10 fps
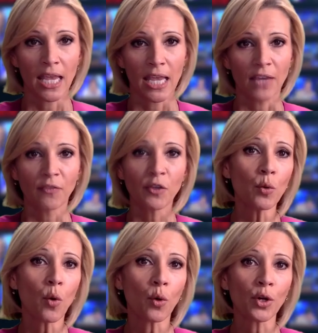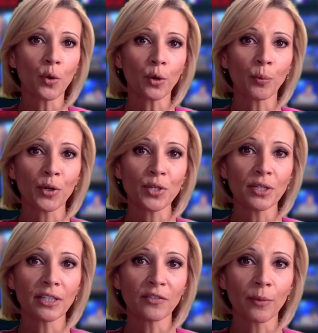If you or your
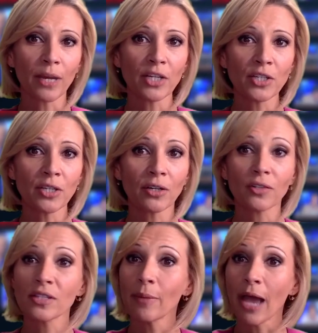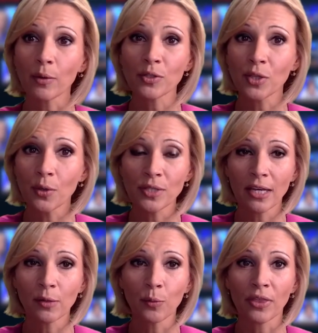personal information are somehow
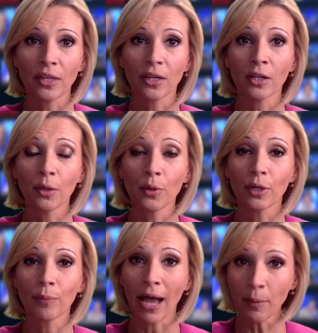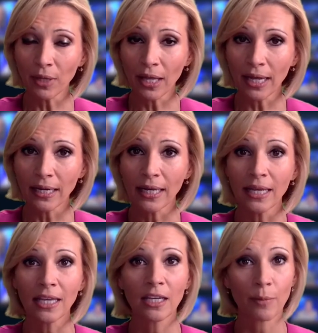associated with the Colonial Pipeline,
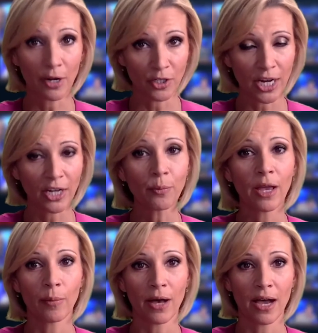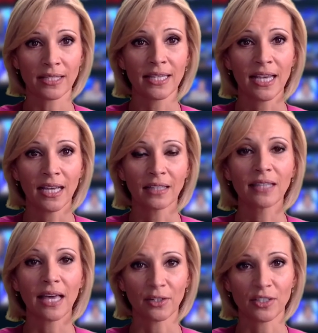you better check your mailbox.
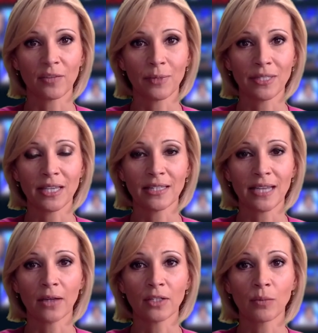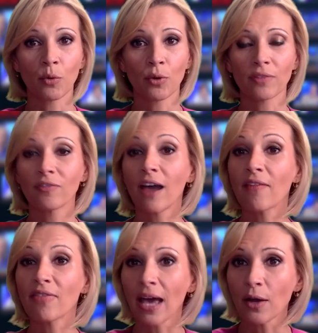Letters have been sent out to more than
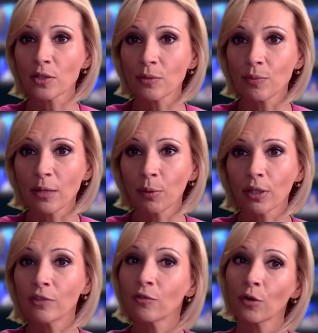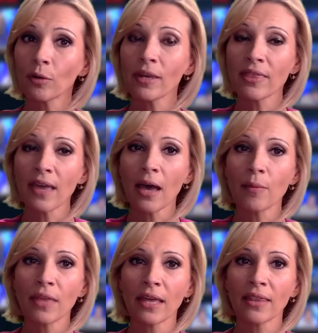5,000 people informing
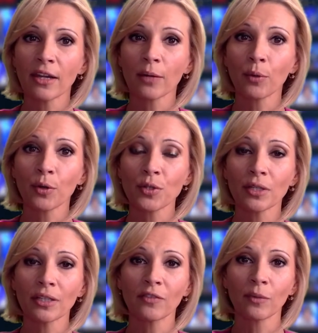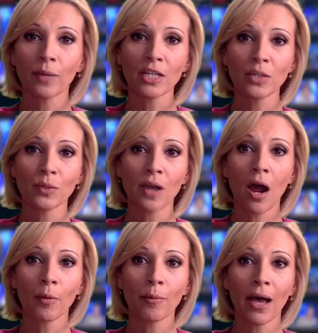them that their personal information was
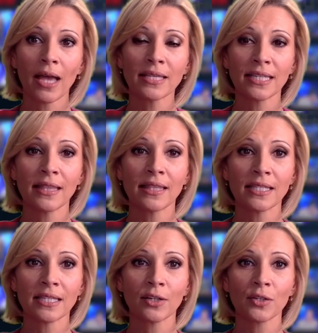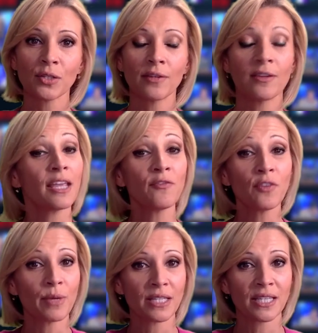compromised in this year's
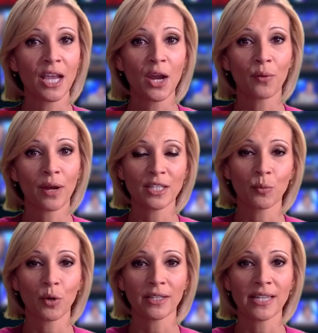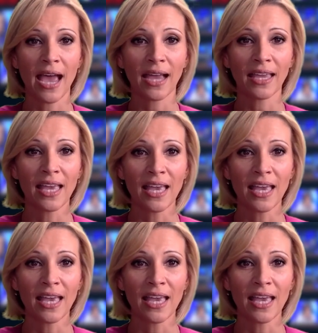infamous ransomware attack.